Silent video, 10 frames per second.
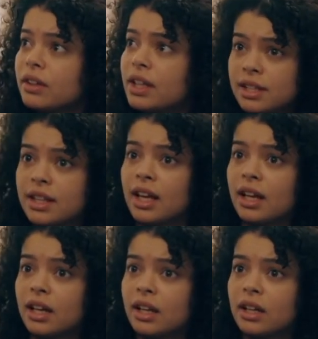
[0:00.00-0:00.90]
This
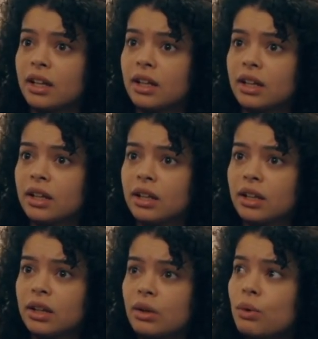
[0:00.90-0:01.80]
thing,
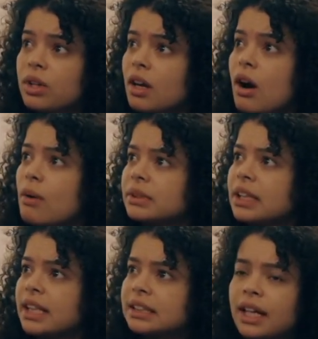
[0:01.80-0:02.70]
all the arms
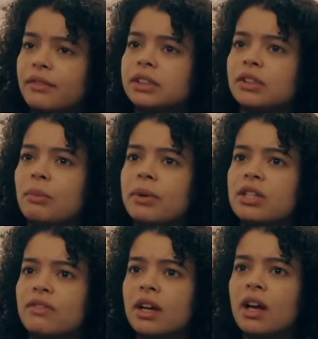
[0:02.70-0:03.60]
and legs and every single
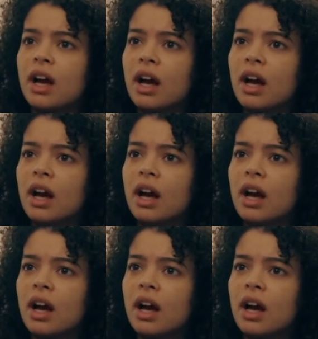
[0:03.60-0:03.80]
bit of it,